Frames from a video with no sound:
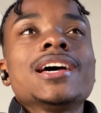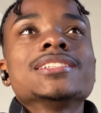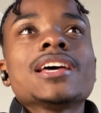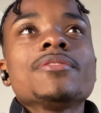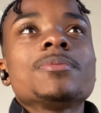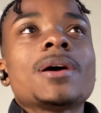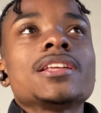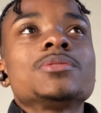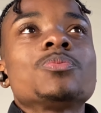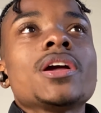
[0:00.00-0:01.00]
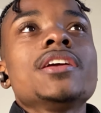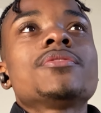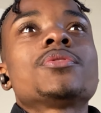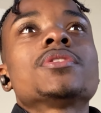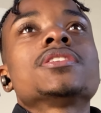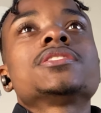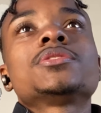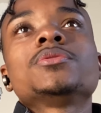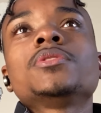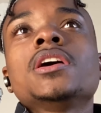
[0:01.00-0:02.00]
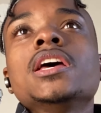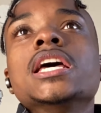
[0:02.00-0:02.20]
as everybody's waiting for it to